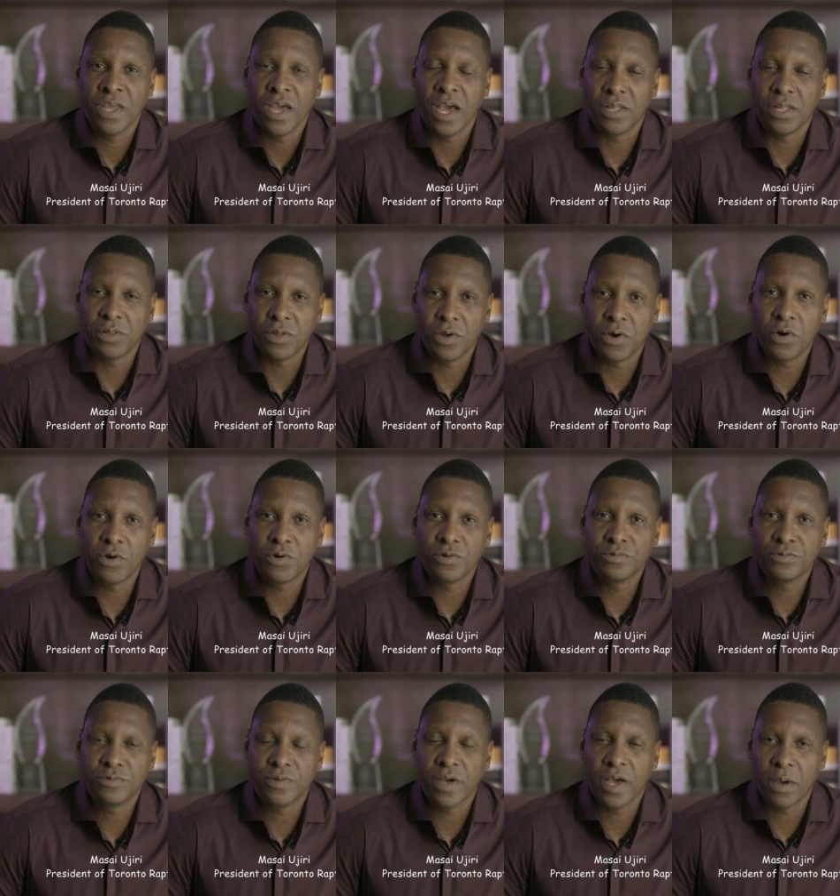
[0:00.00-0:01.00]
I
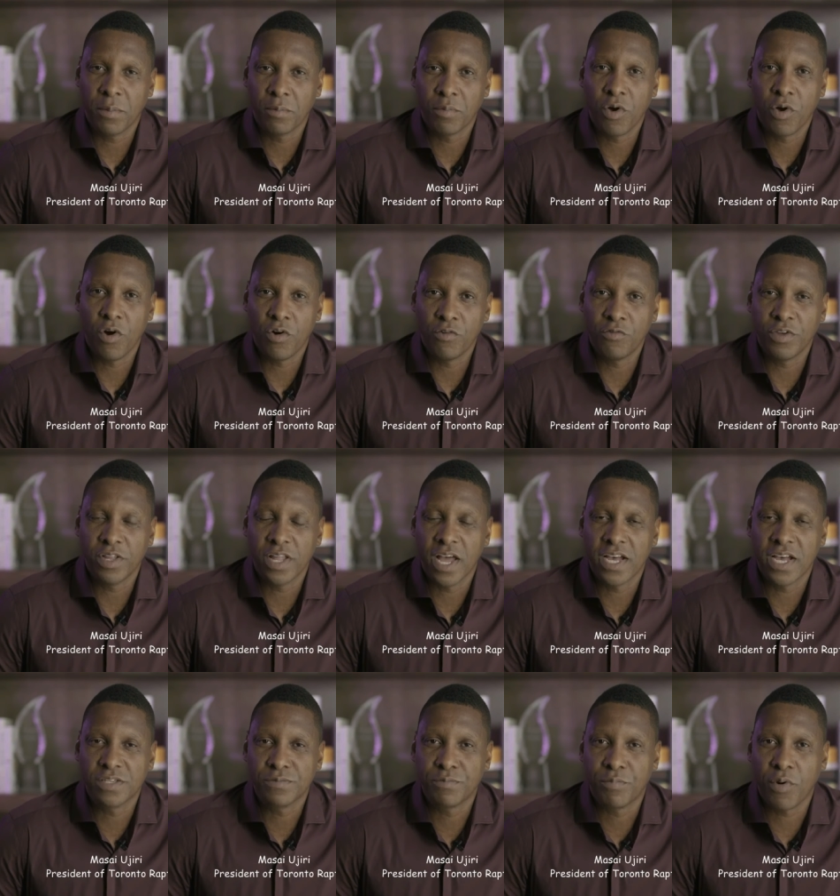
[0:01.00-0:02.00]
know um, COVID
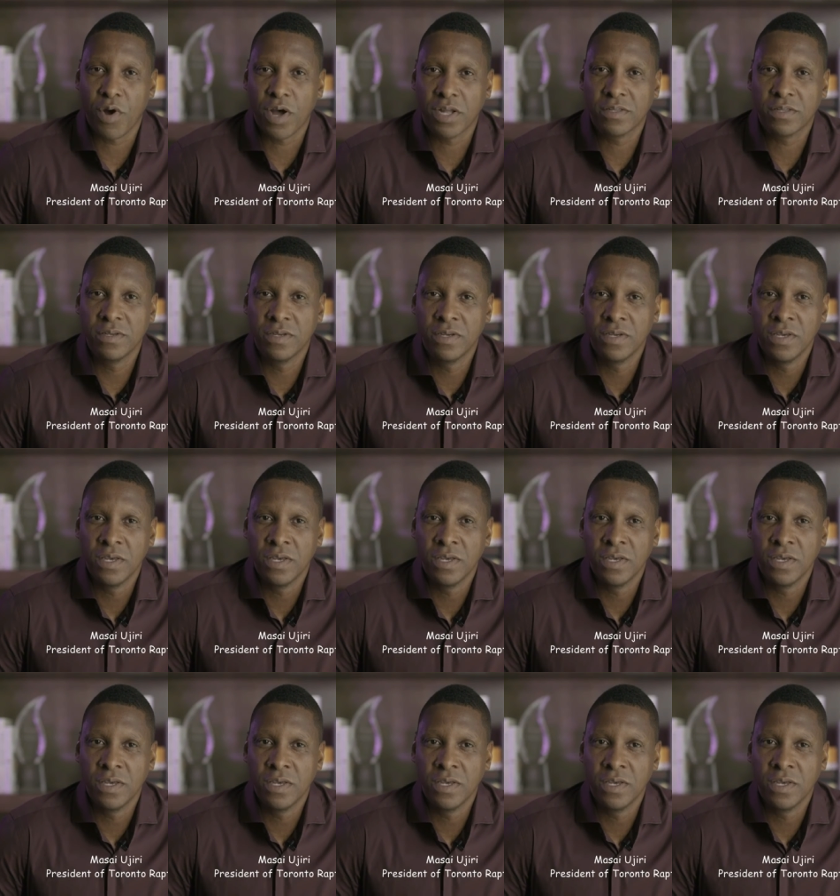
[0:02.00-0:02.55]
has brought